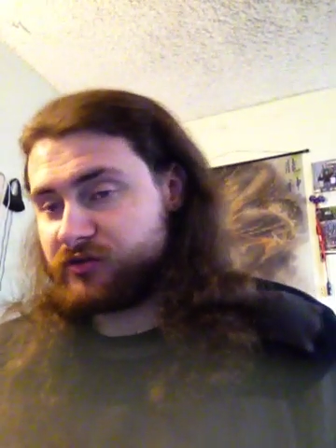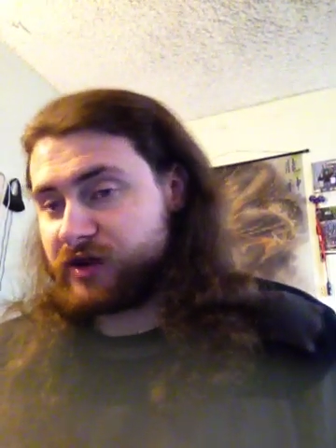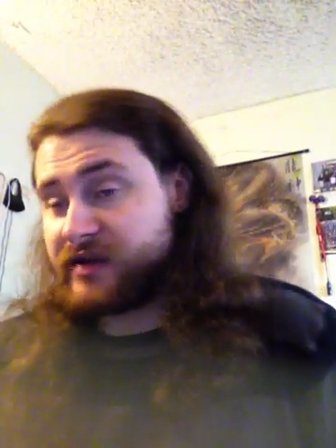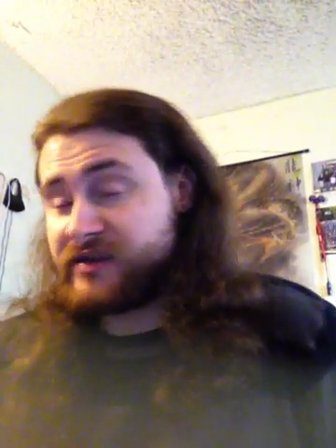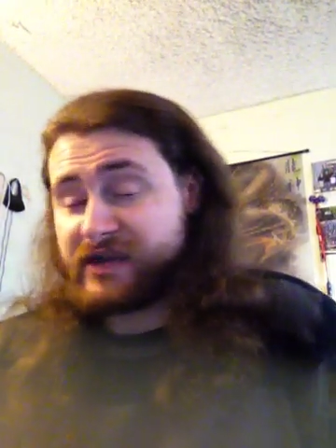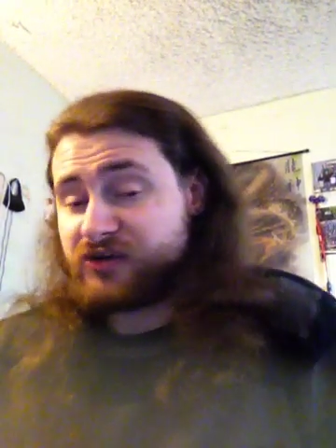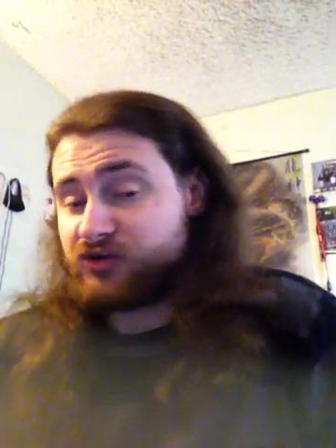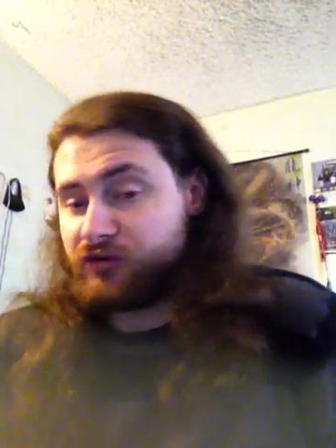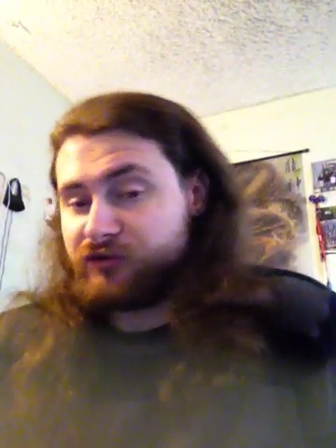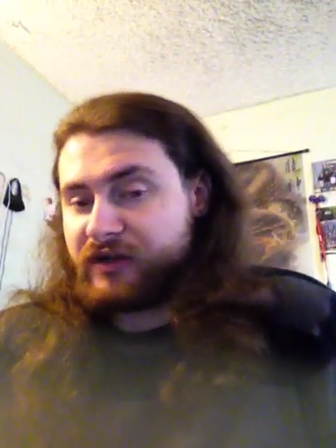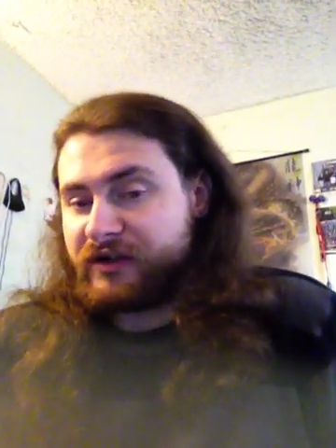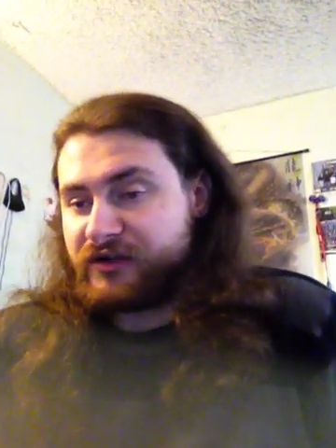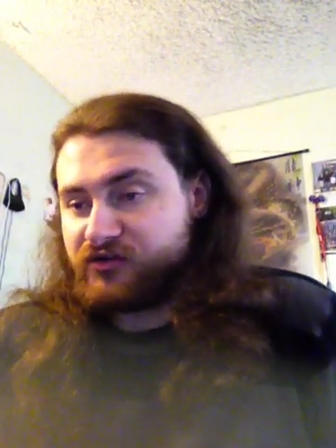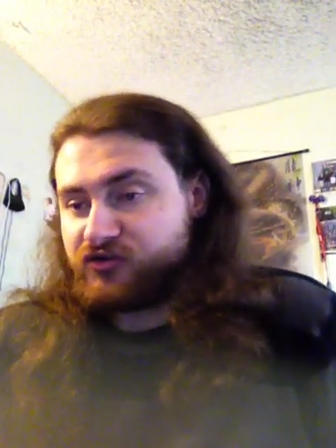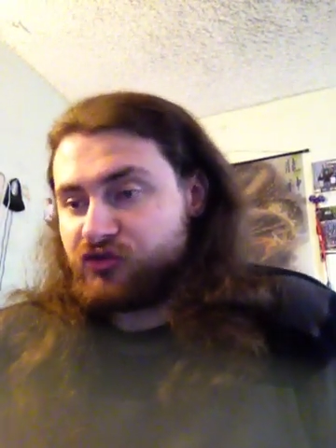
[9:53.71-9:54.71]
a Necro
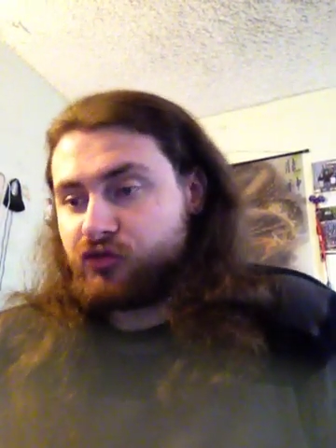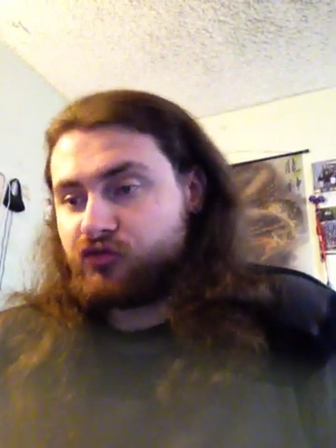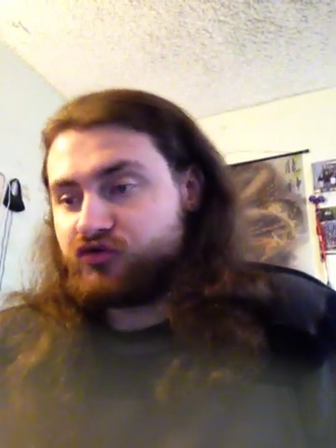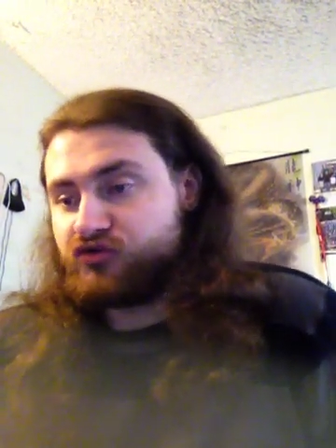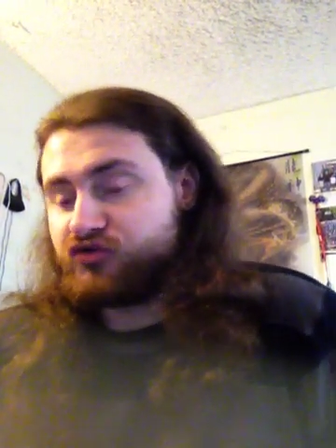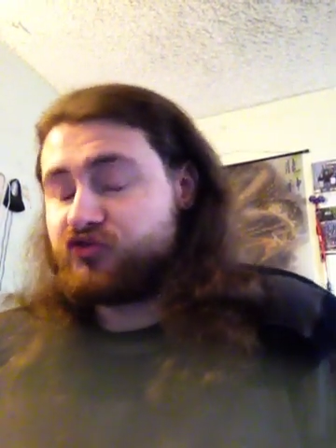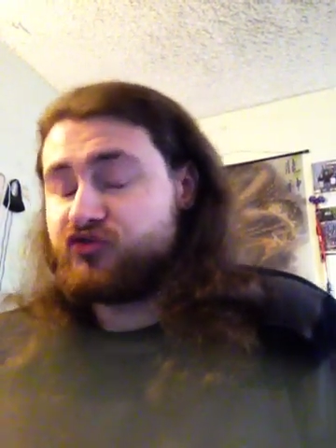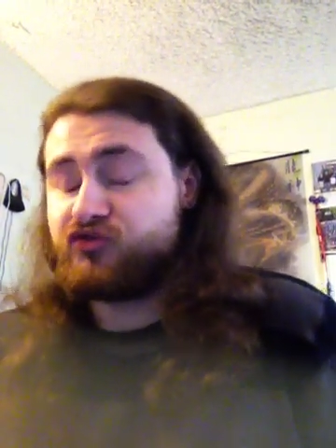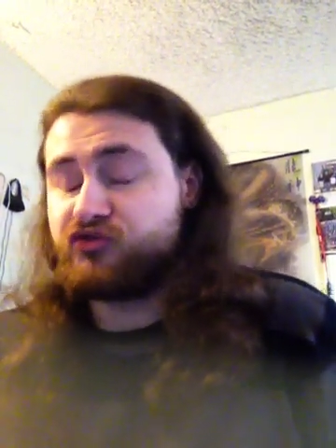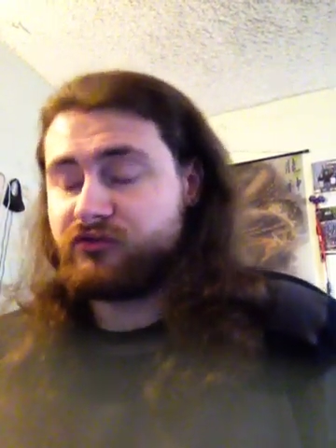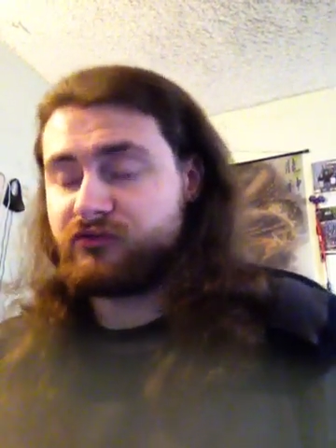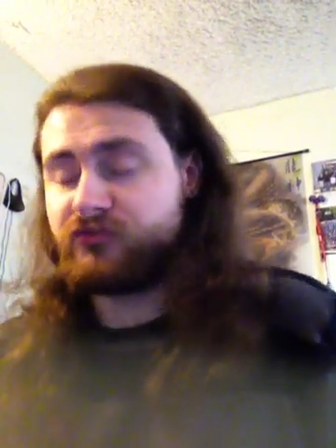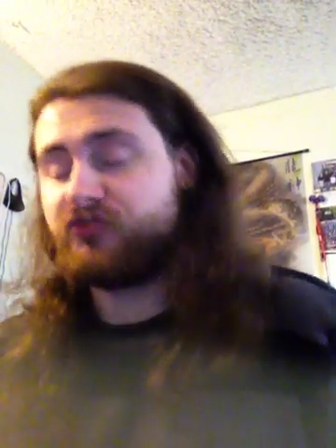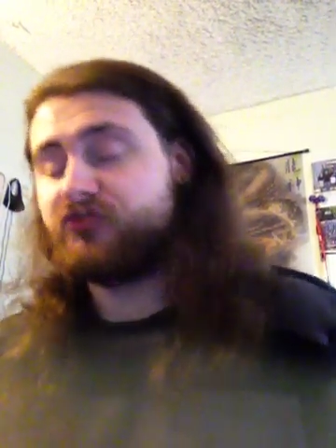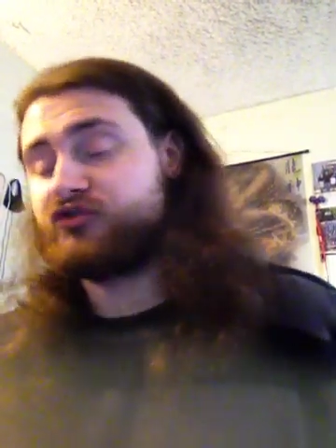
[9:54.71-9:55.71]
Valley, so
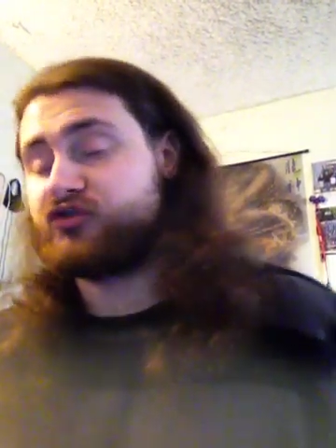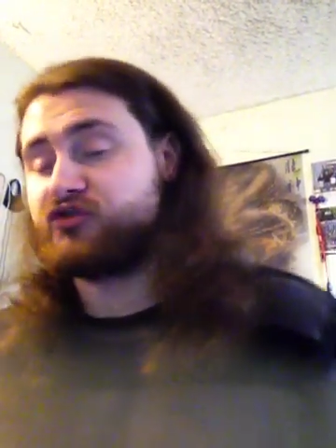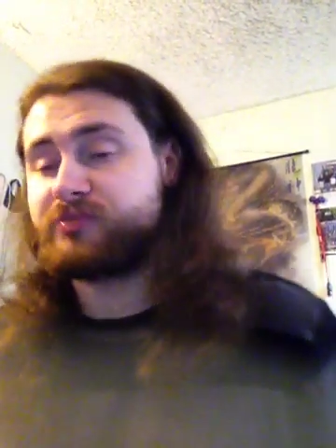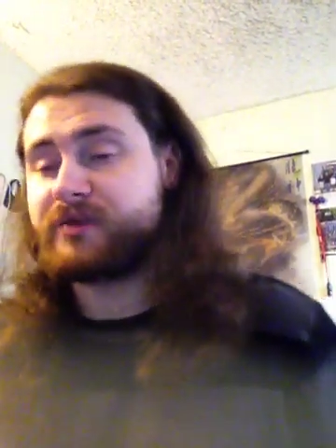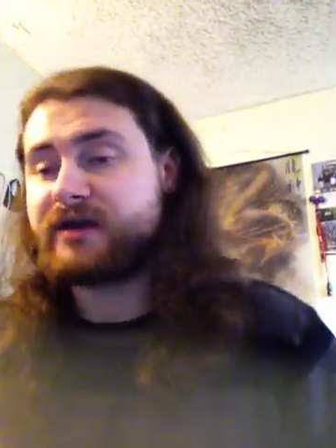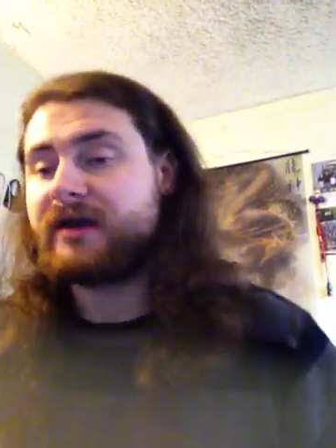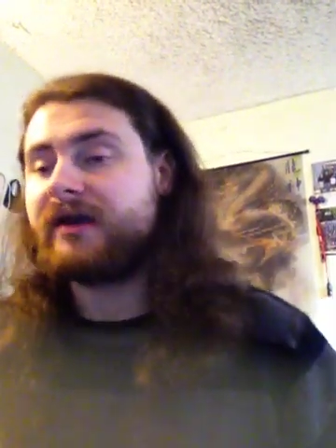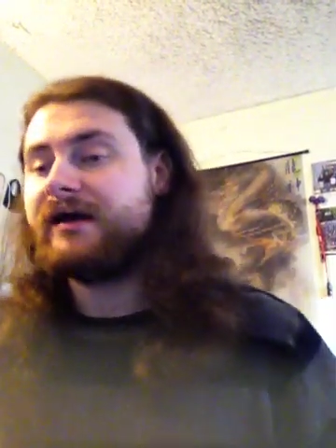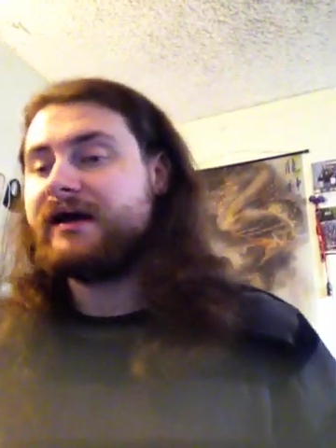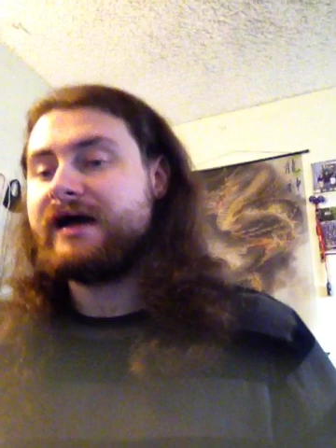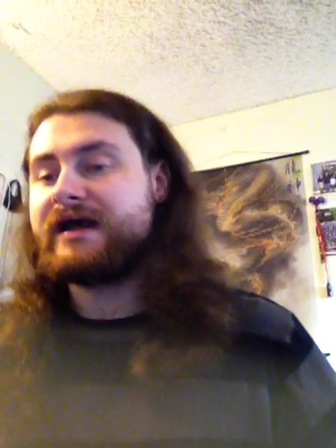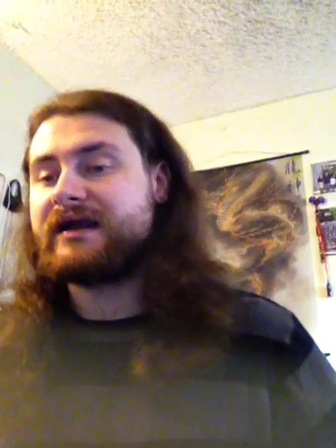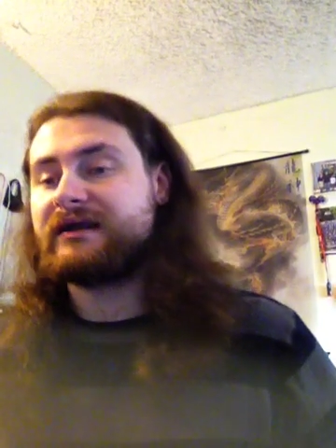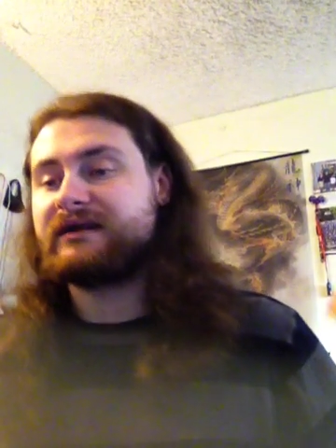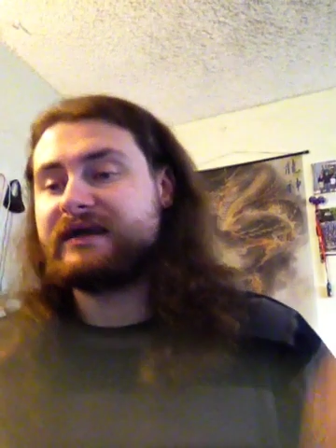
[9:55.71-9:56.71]
so, to speak,
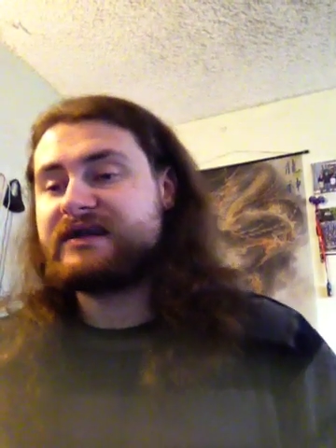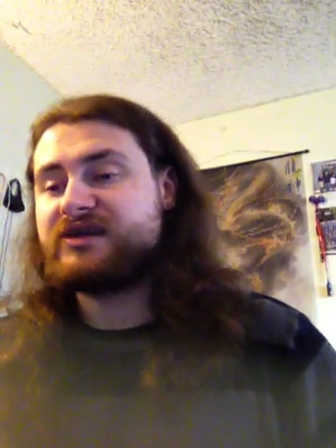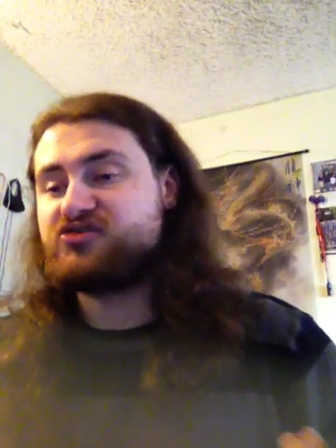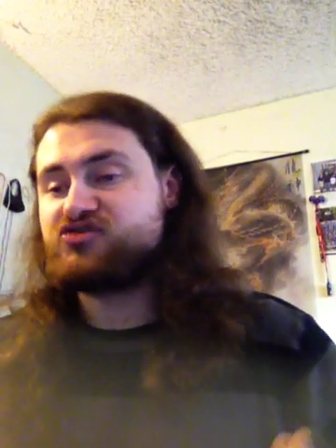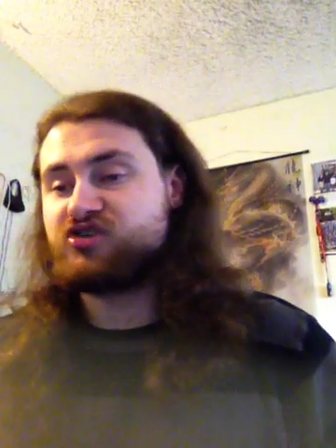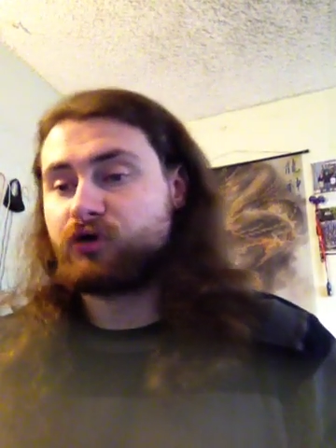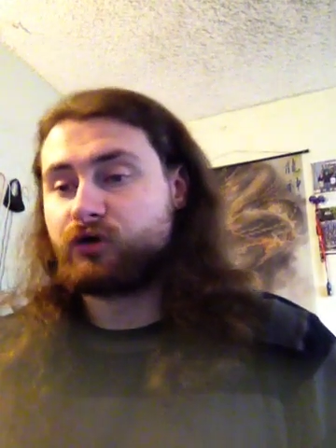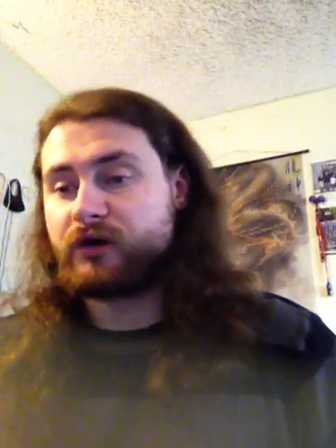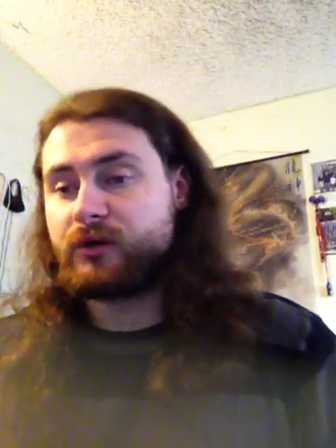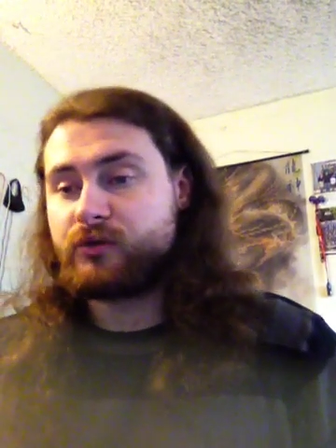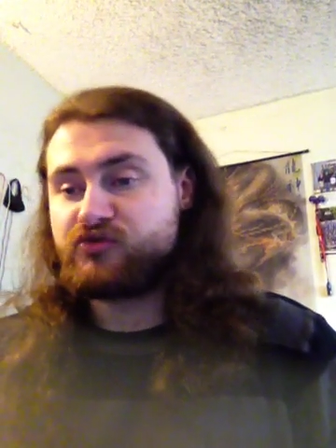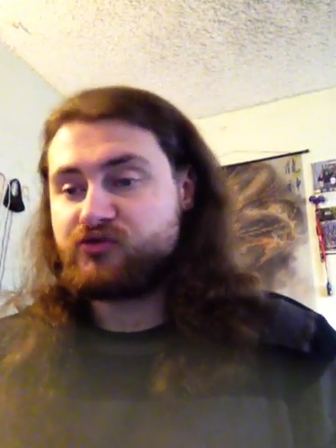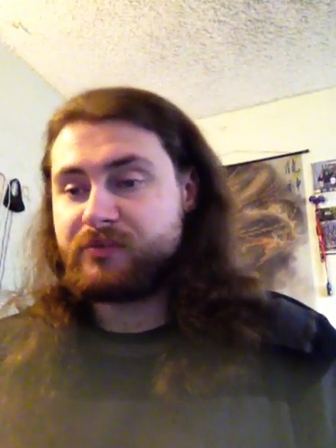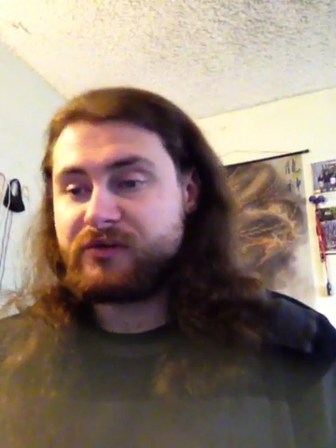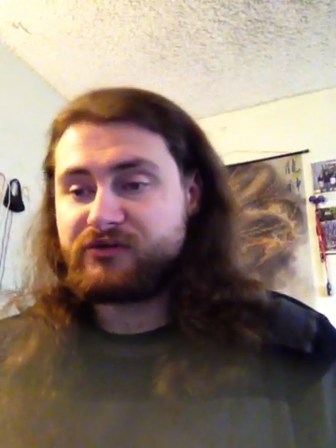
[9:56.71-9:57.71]
and a Lightning Chidori,
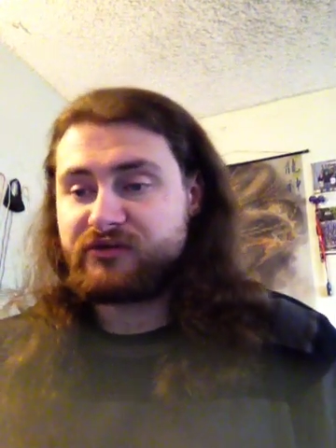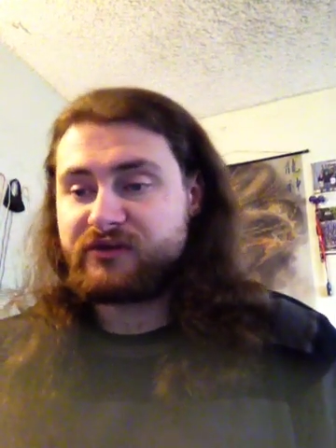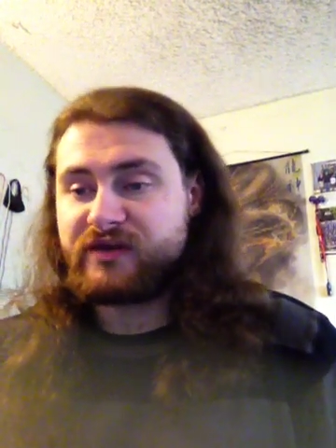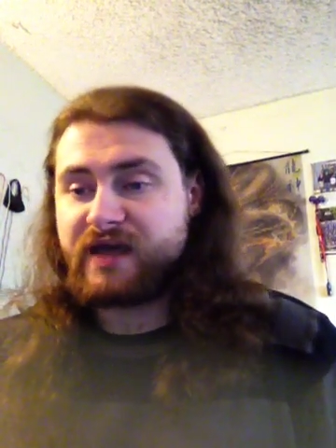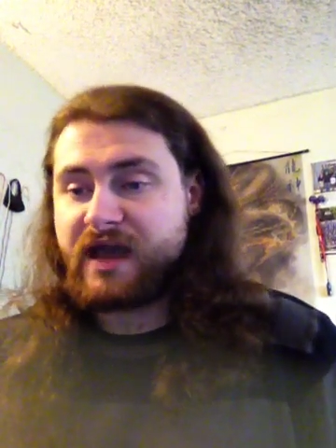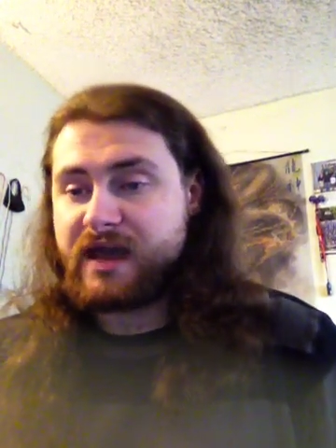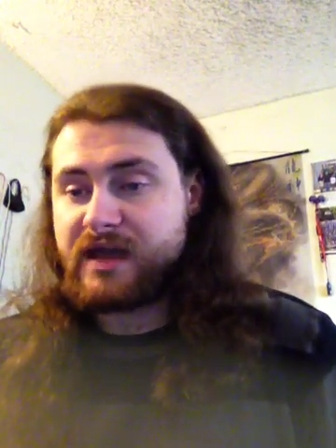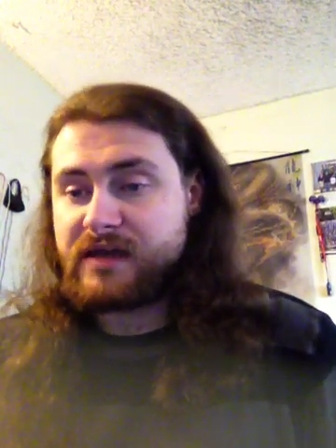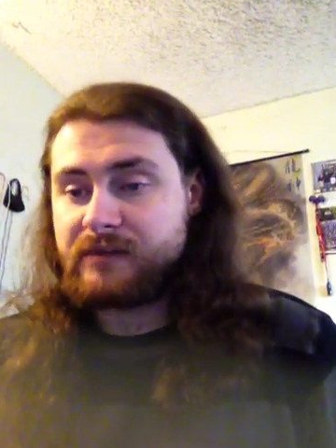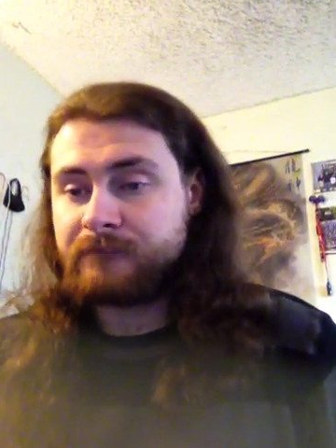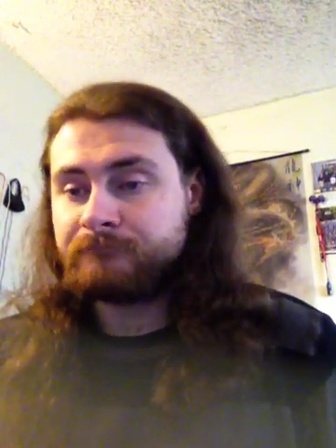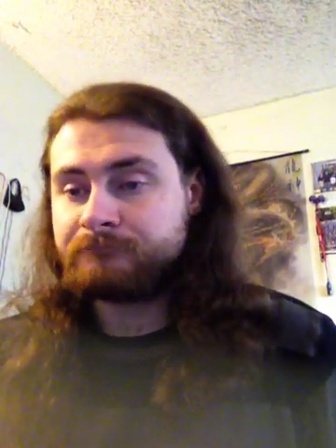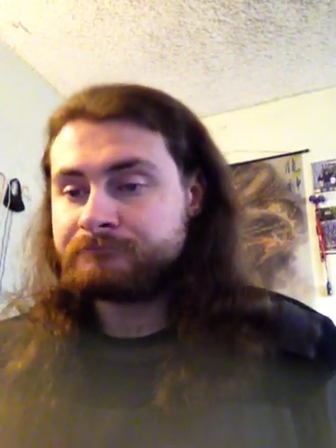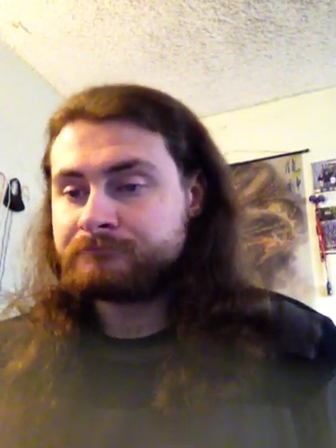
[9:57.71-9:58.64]
which is basically a